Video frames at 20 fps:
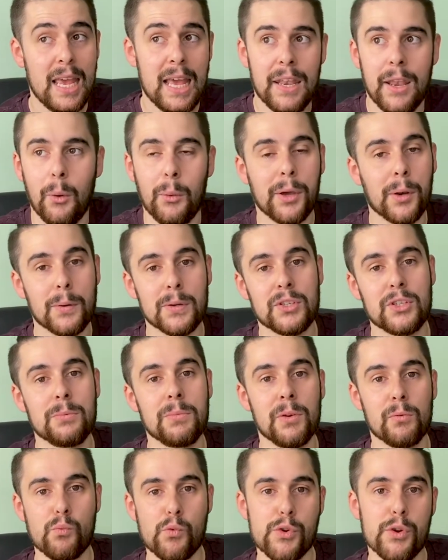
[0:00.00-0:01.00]
Now we're going to assume
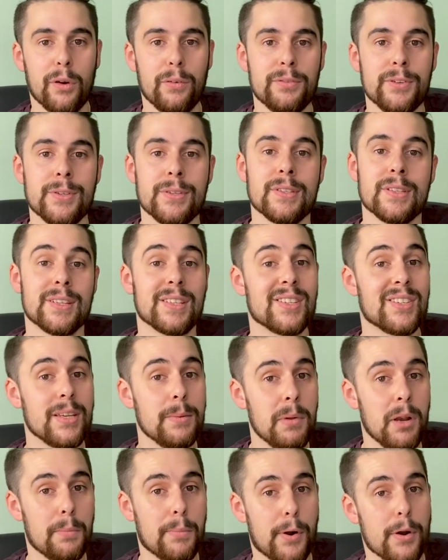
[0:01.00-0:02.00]
that Rudolph uses a
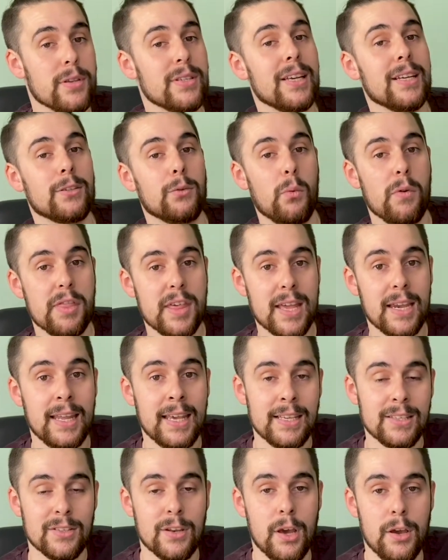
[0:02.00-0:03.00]
similar process within
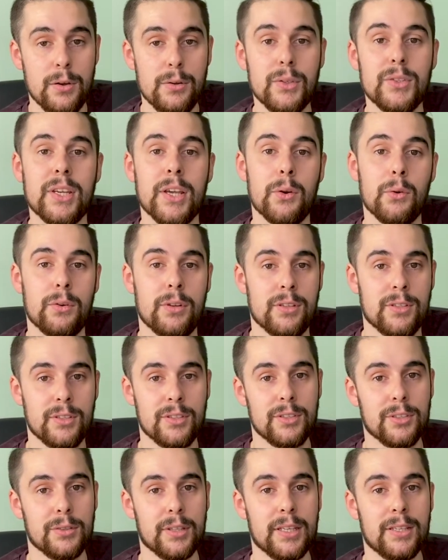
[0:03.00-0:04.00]
his nose in order to
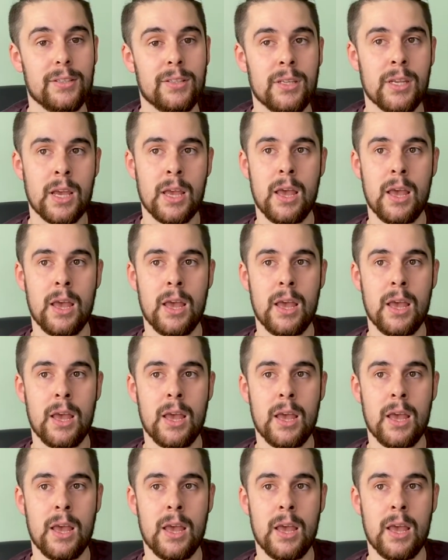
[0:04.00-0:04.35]
do this.